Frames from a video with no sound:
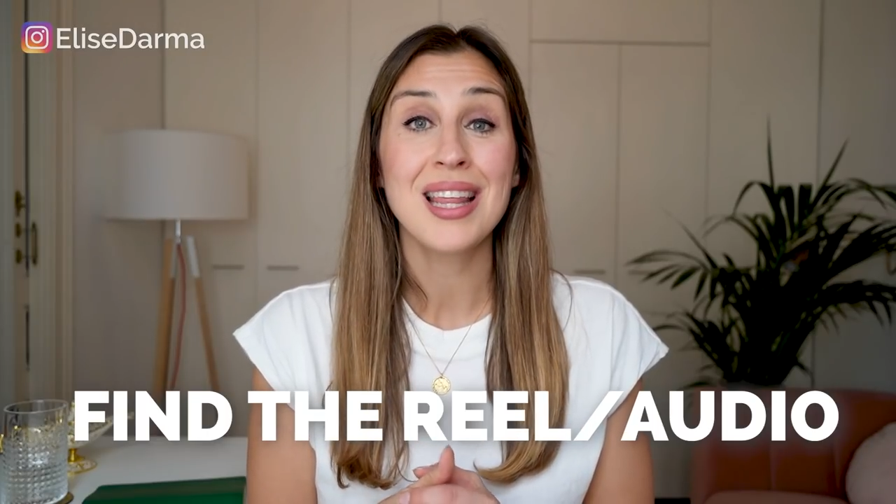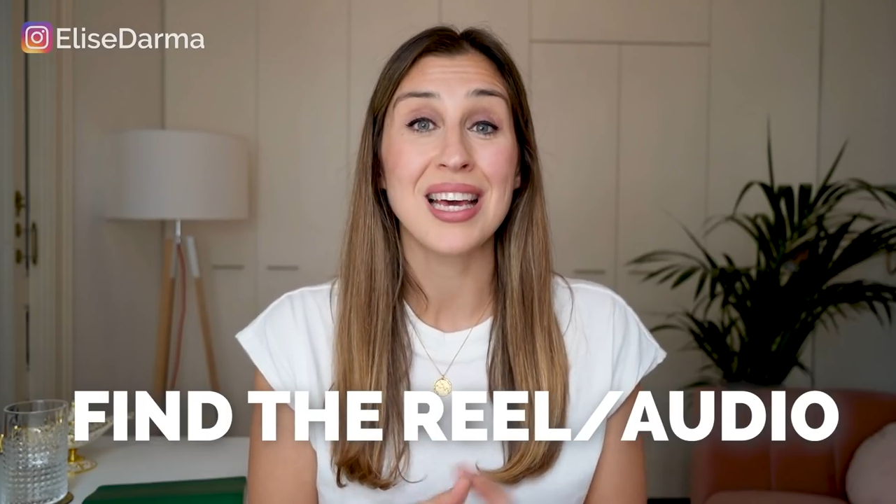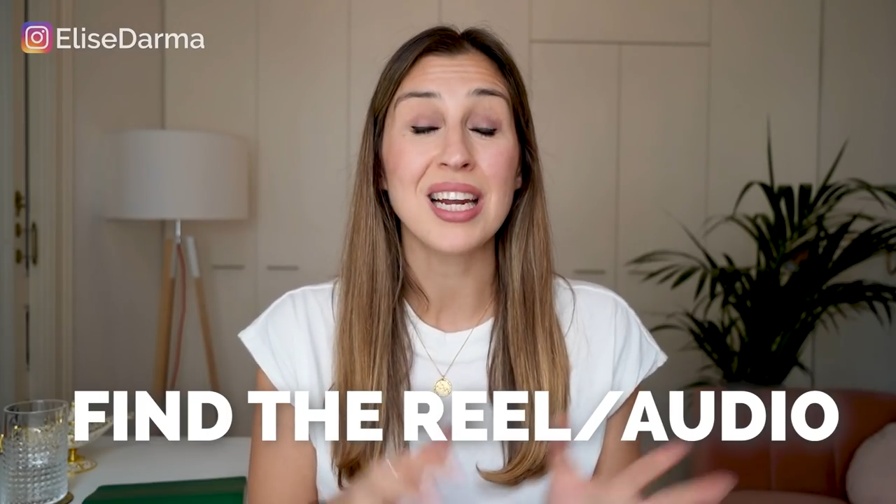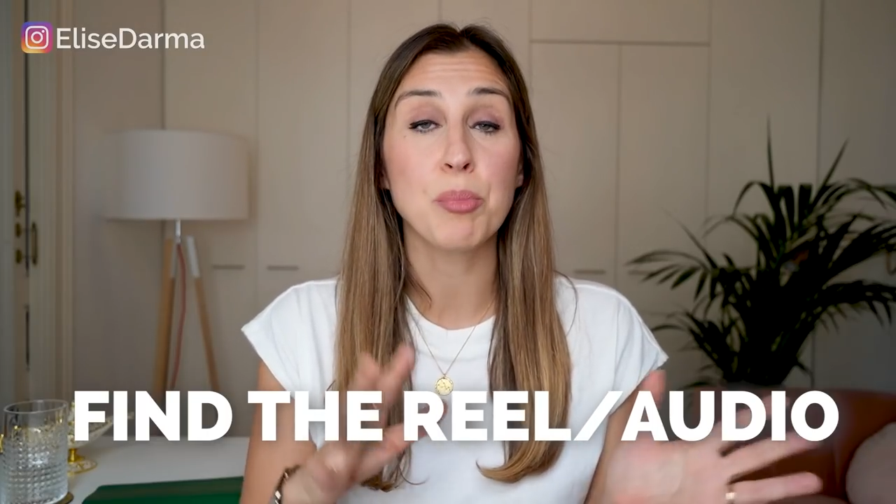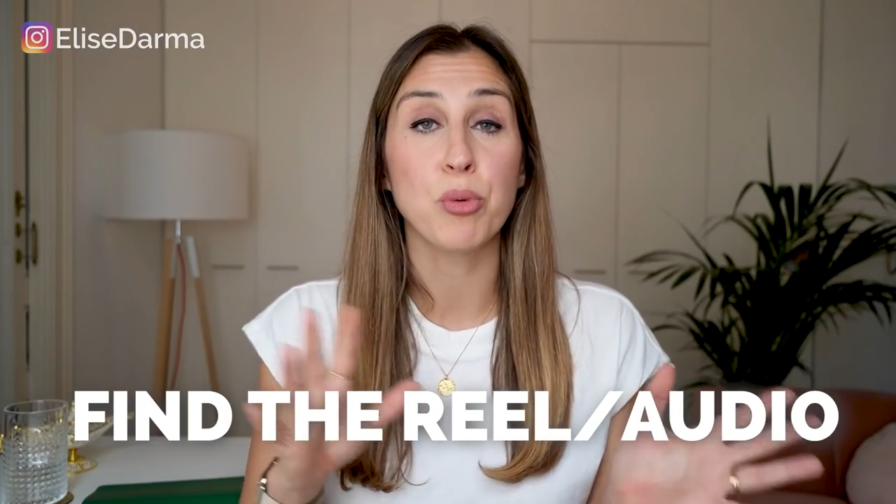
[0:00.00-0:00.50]

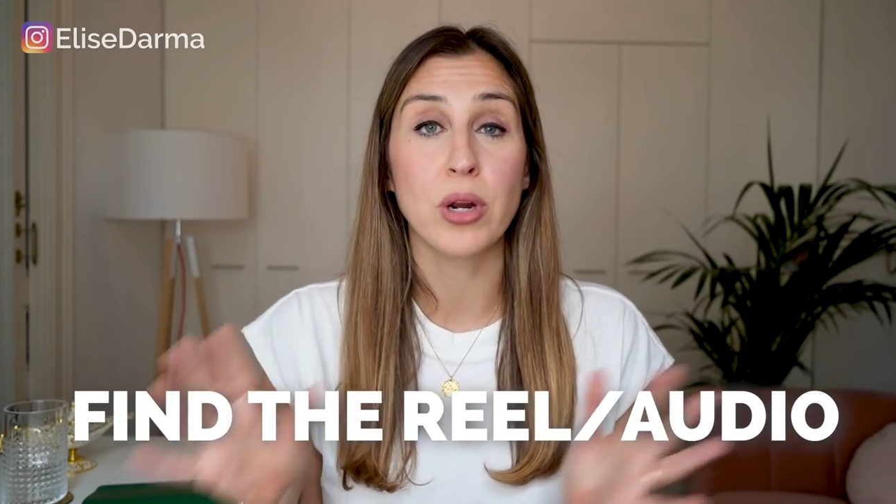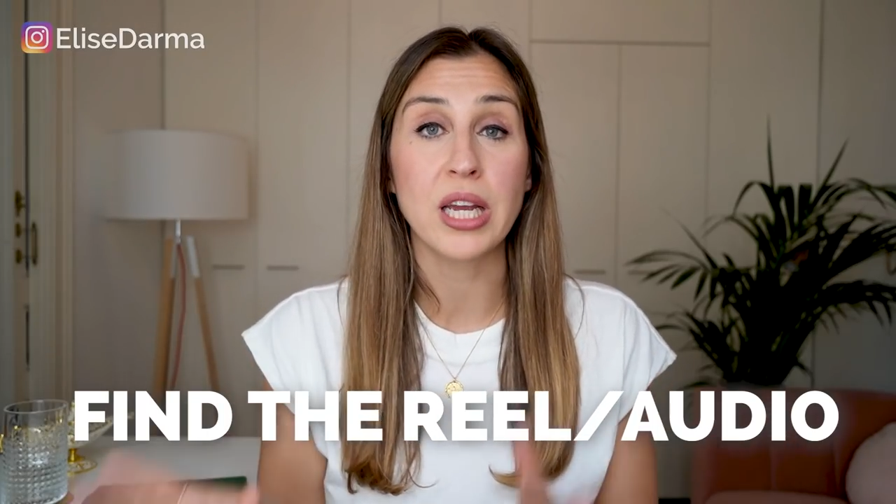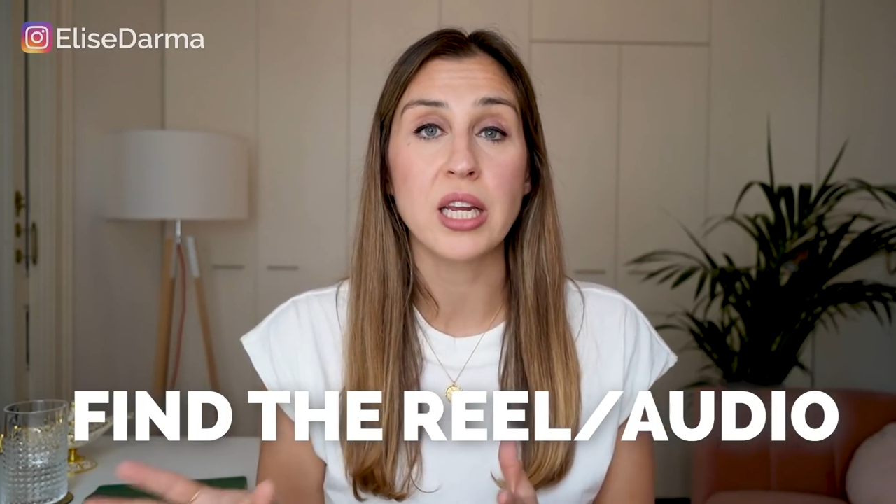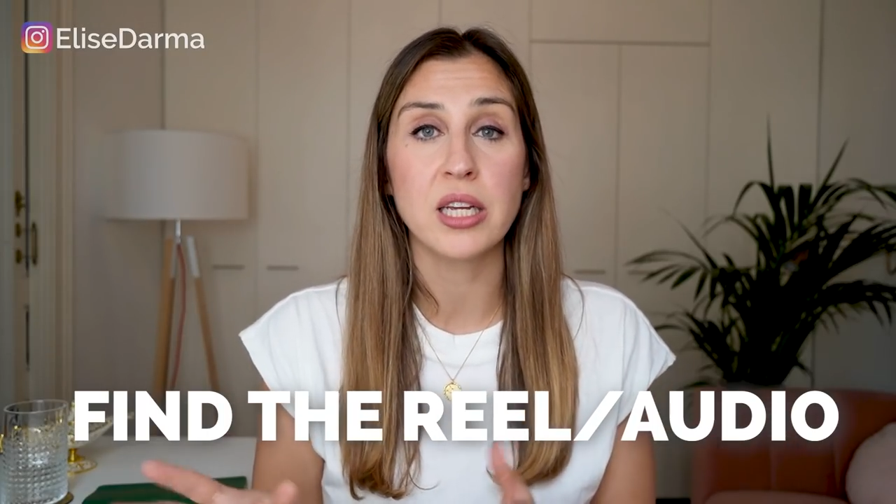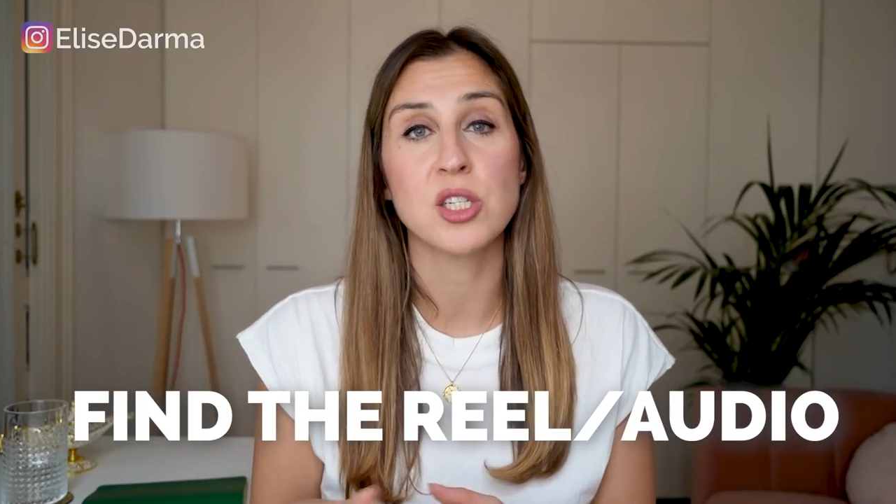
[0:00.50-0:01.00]
Then I bring
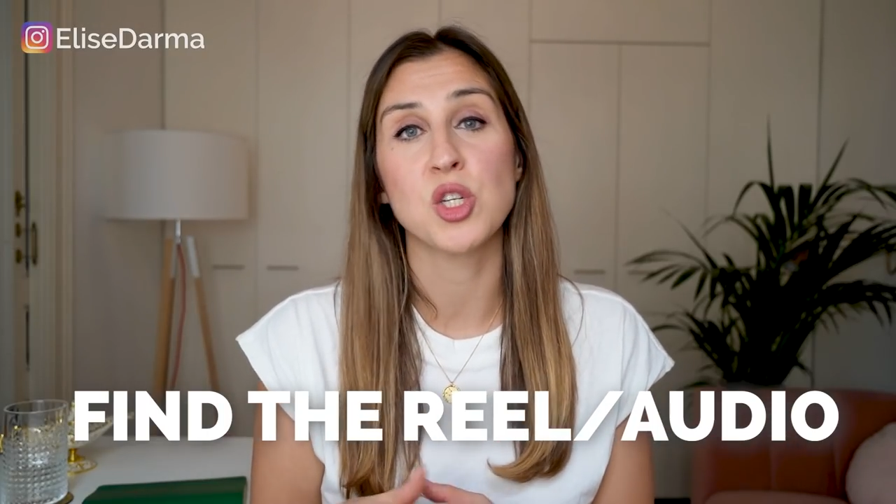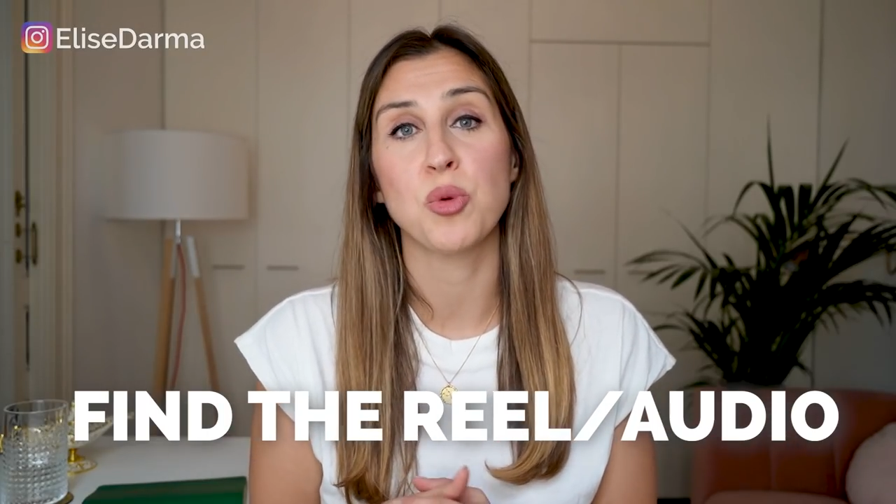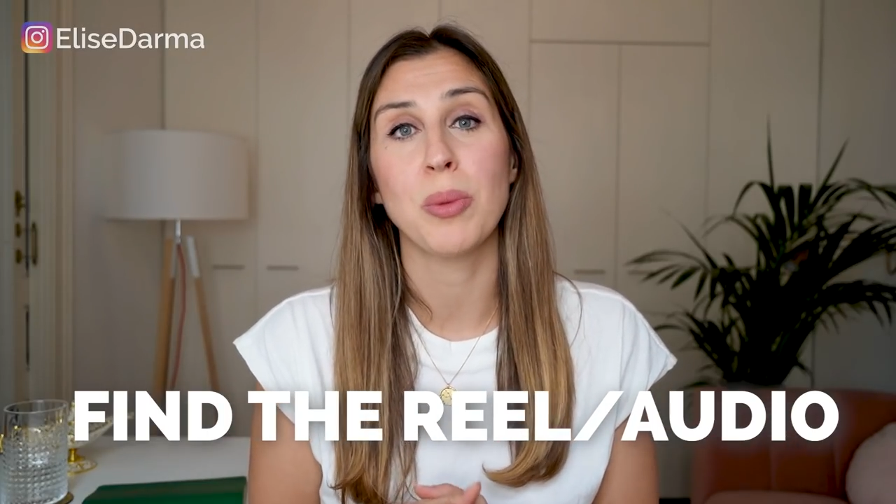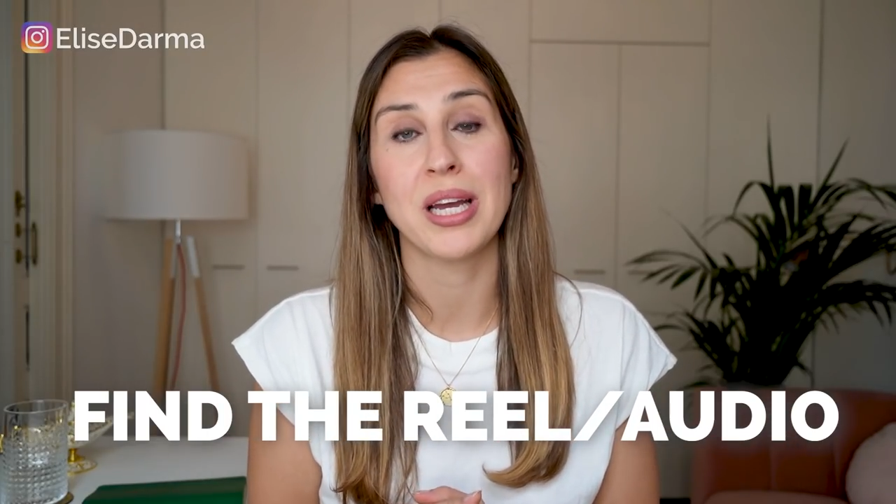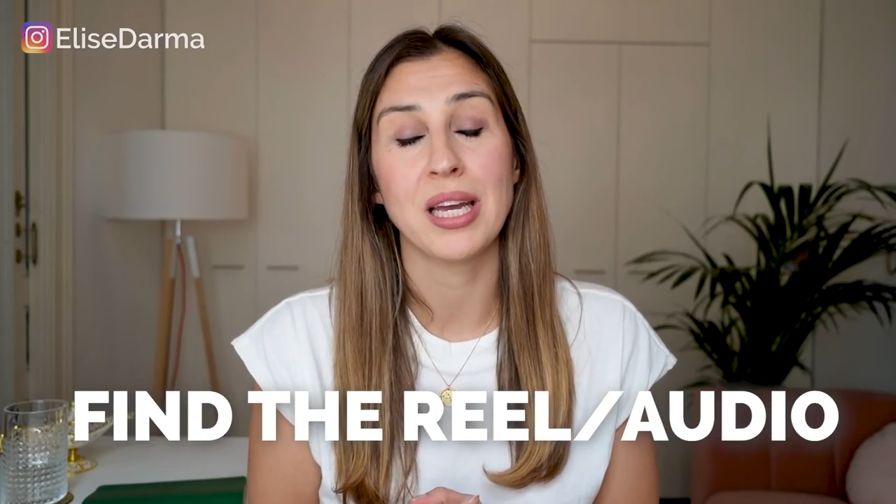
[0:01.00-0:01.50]
it
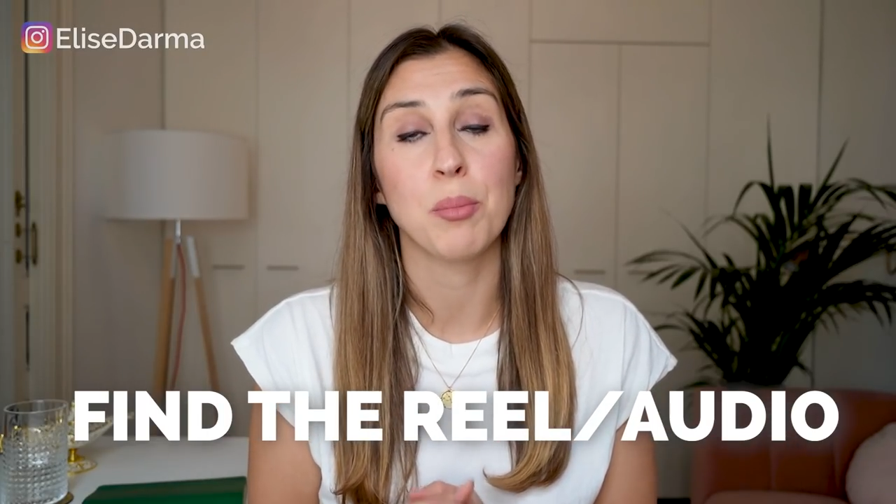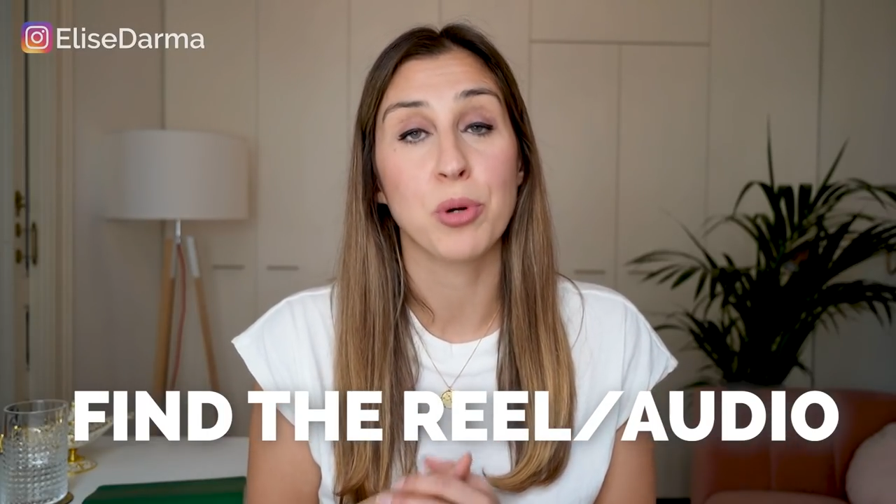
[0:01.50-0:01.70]
into my